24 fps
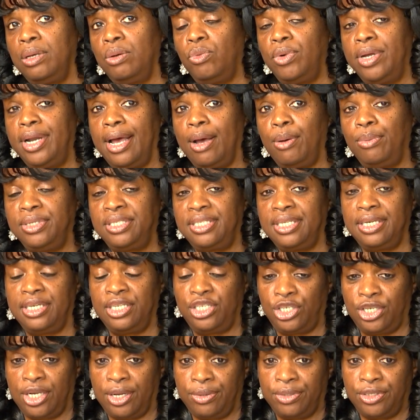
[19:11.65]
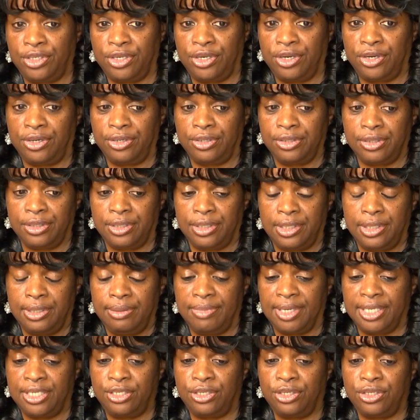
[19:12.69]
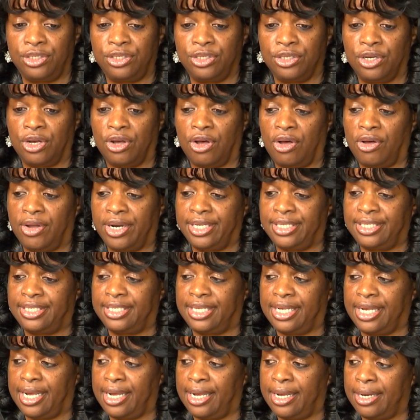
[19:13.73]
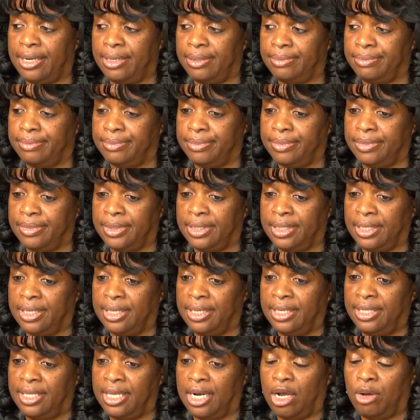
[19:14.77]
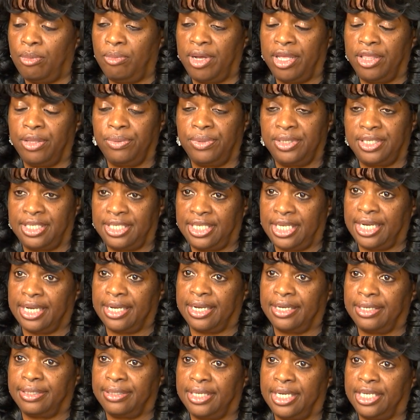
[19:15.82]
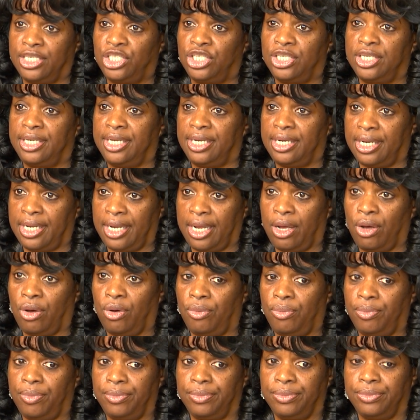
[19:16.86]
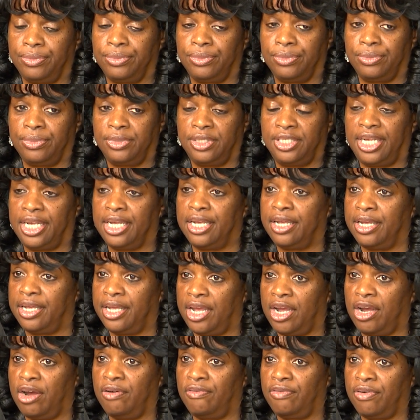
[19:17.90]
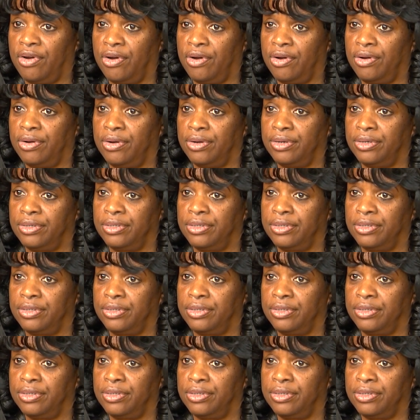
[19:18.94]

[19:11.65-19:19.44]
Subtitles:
When I was in the shelter, my sister called and said that our mother was sick and she needed help taking care of her.